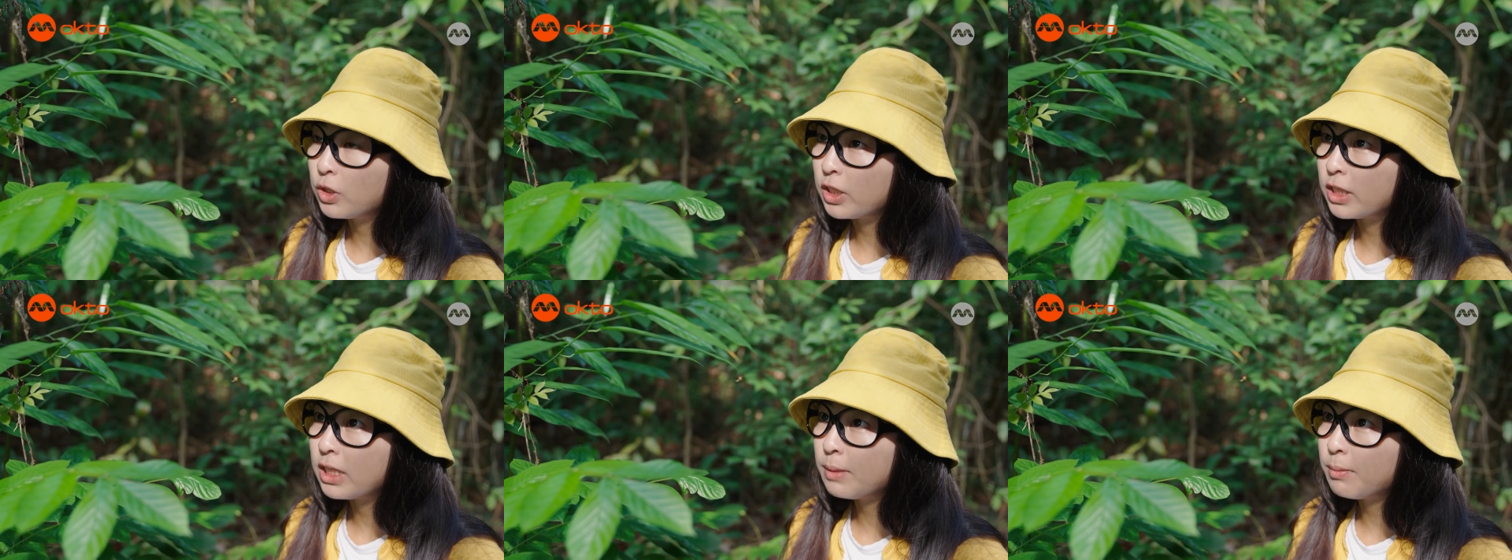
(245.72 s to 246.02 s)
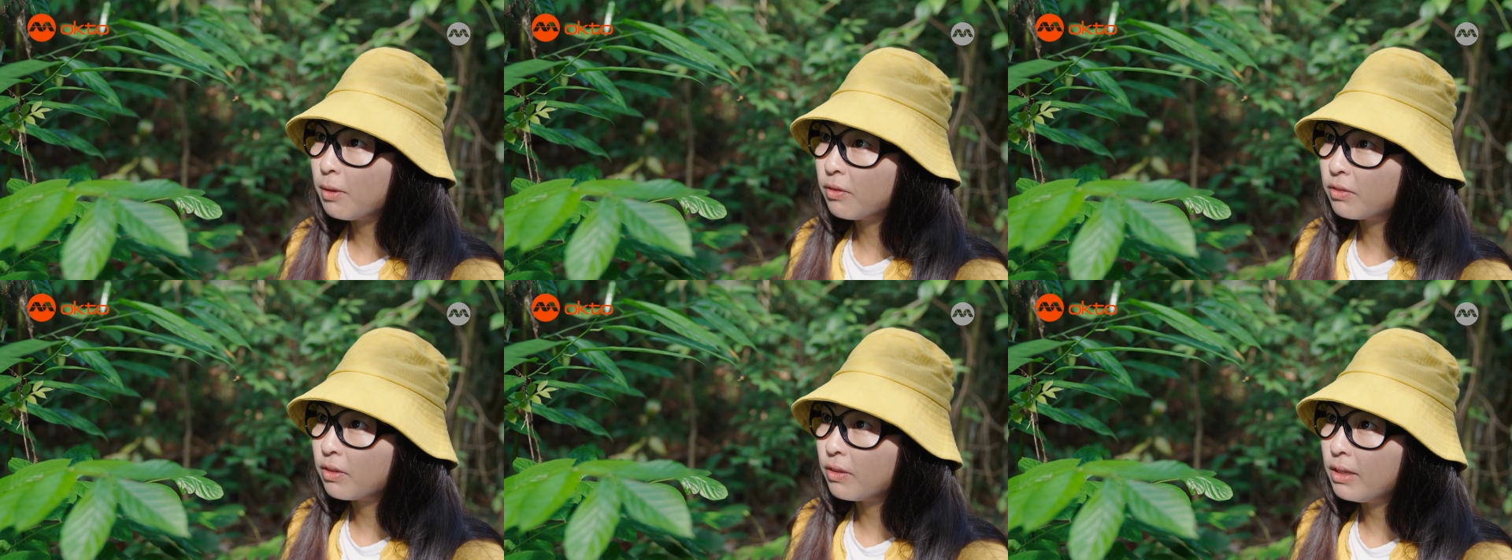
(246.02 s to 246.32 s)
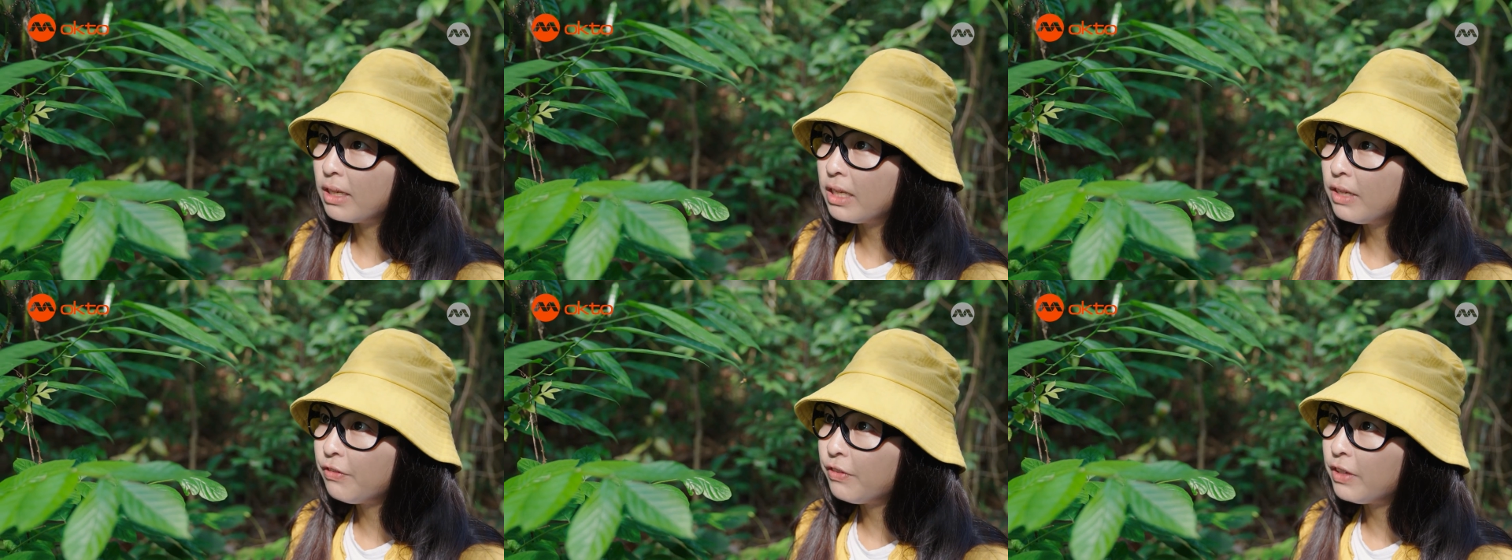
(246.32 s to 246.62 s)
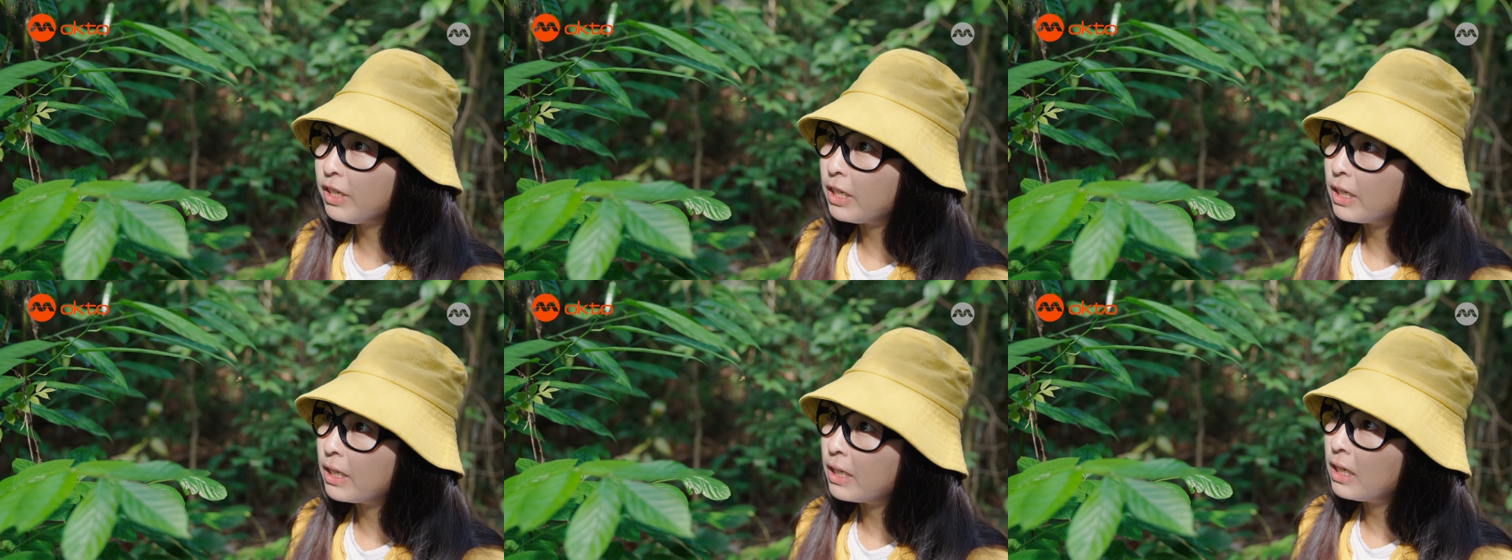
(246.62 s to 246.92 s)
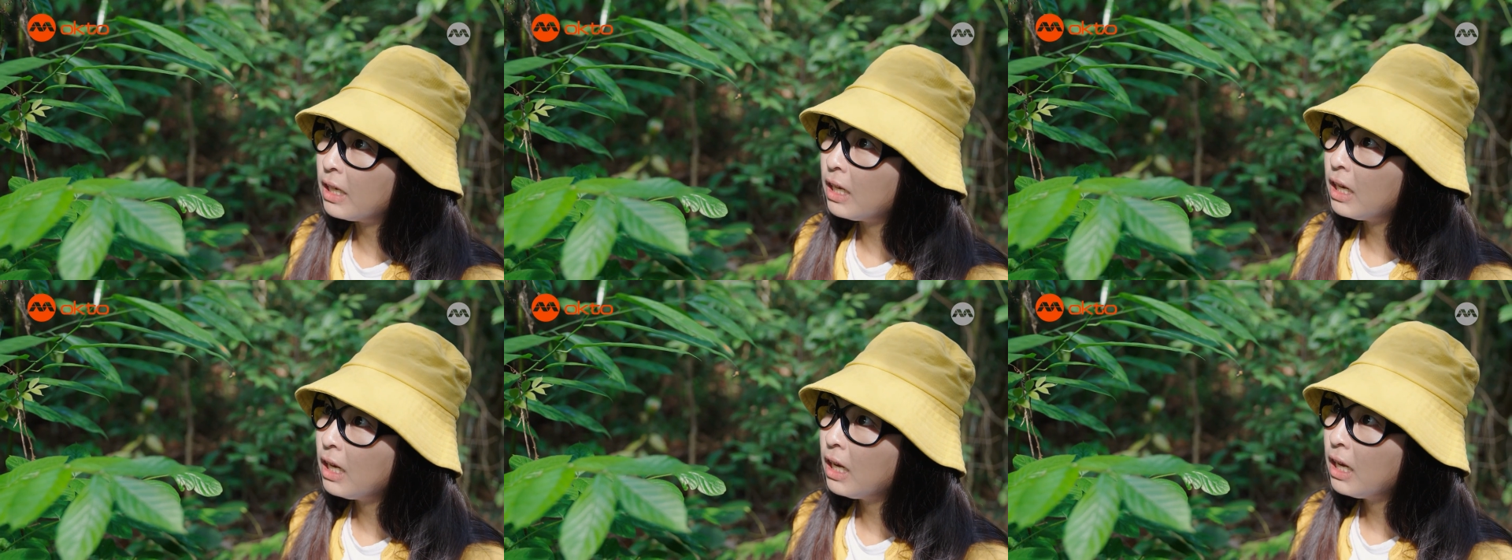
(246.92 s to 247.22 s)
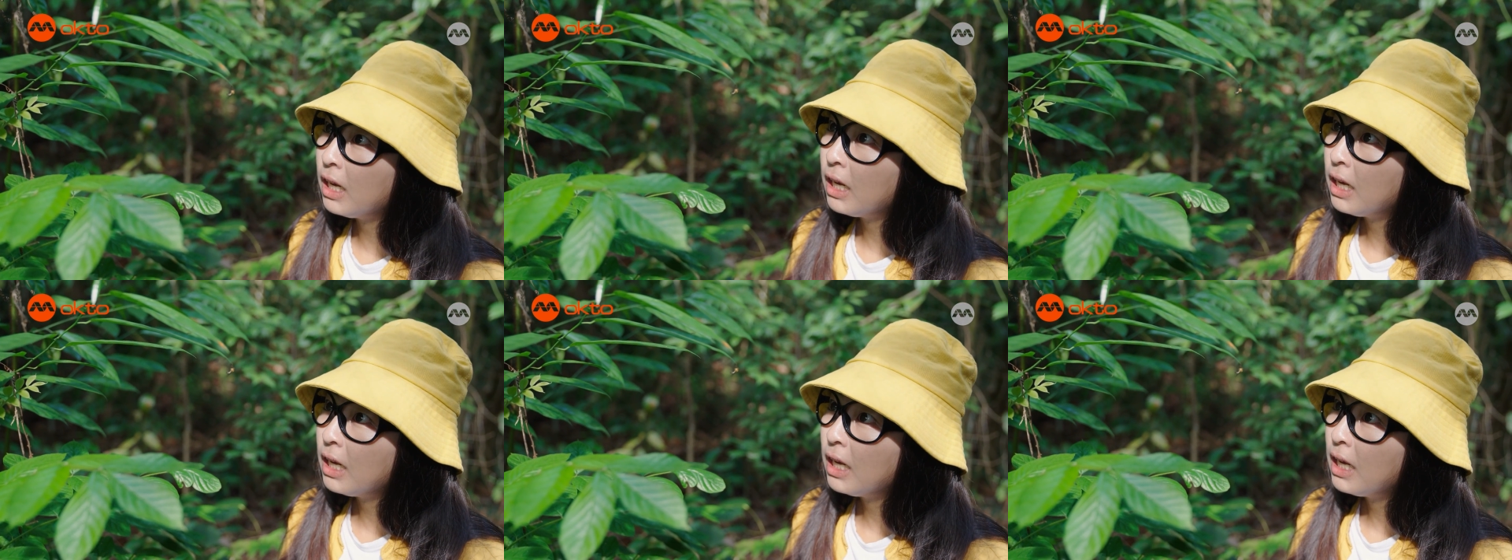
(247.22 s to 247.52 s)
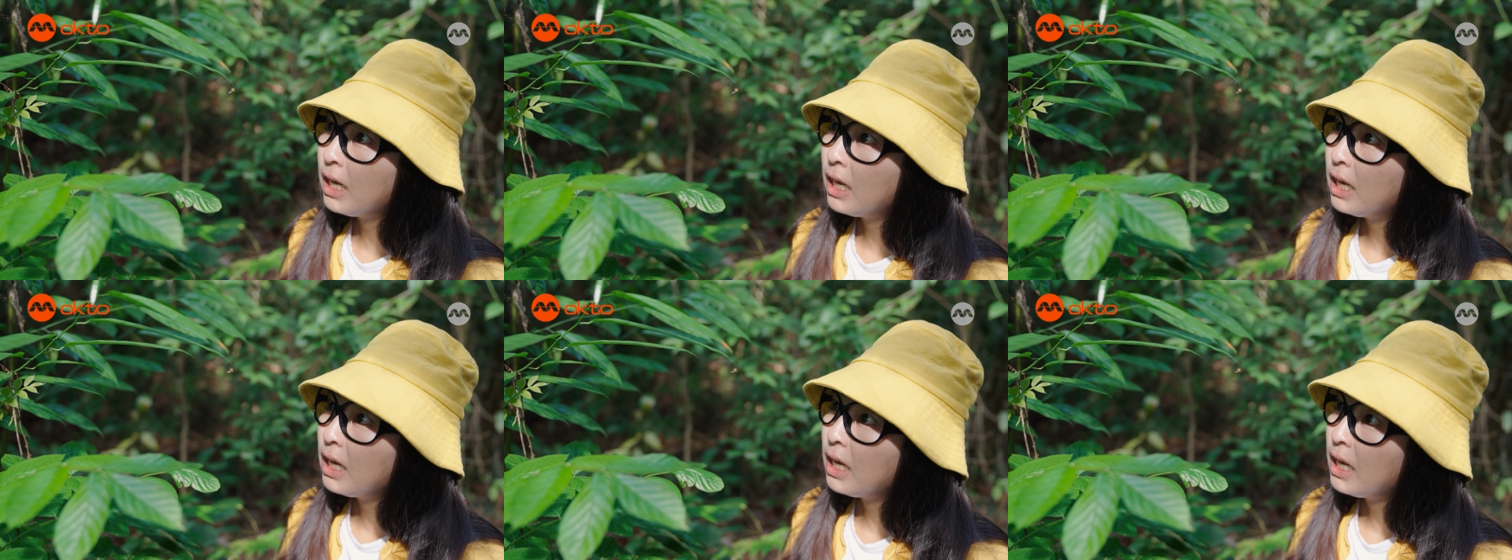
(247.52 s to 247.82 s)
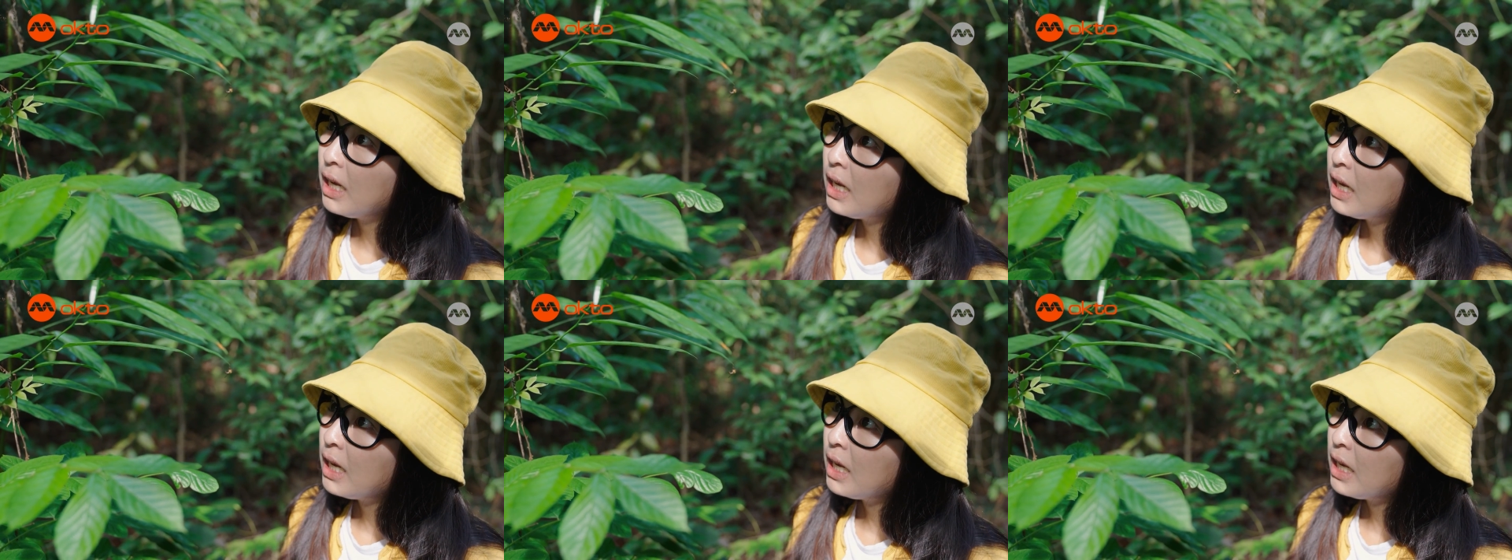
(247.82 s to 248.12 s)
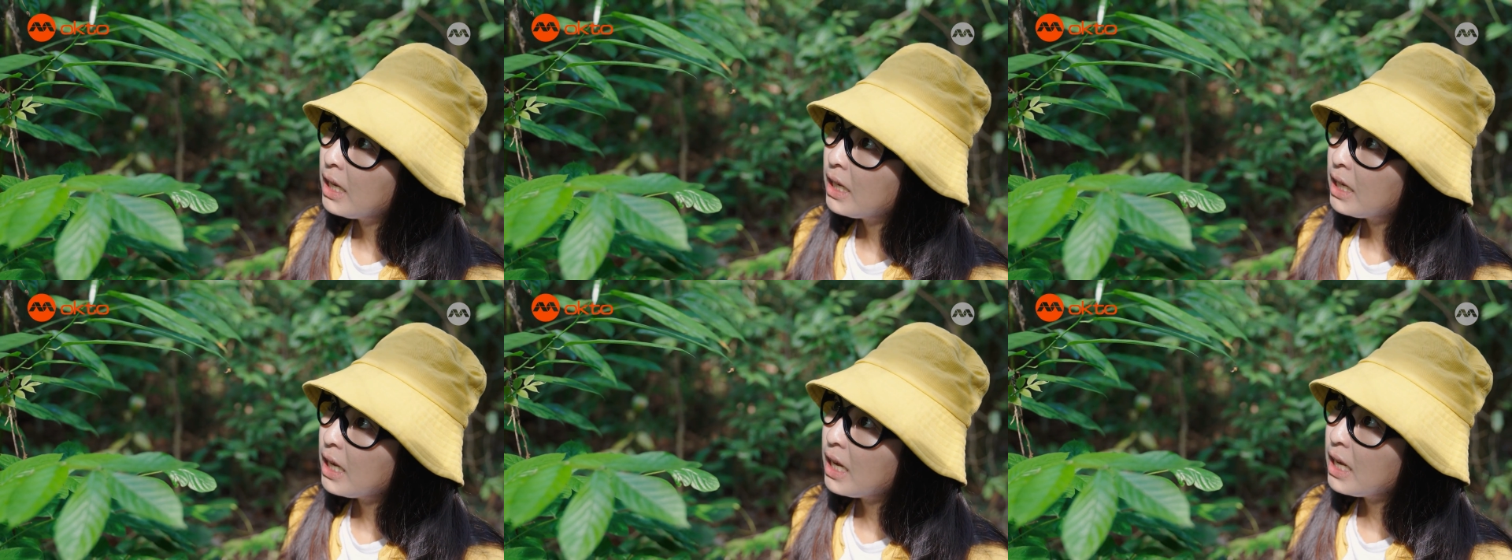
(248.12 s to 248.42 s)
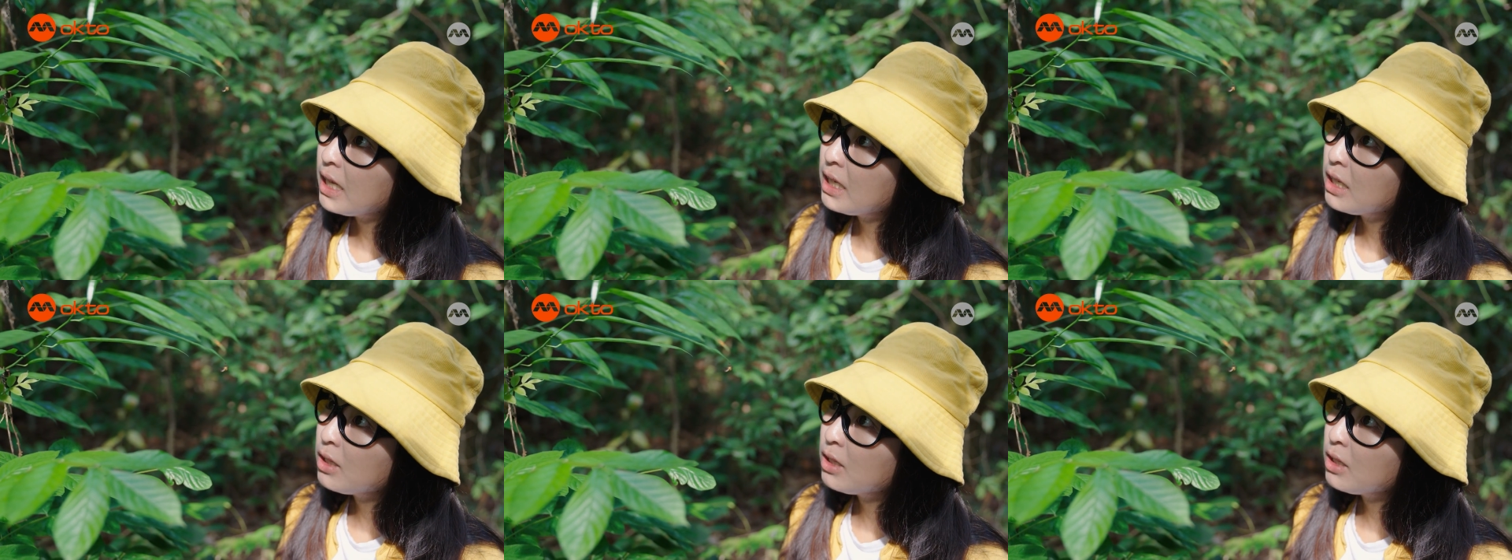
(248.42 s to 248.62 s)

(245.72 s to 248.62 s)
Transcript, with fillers: the tip of the leaf here. And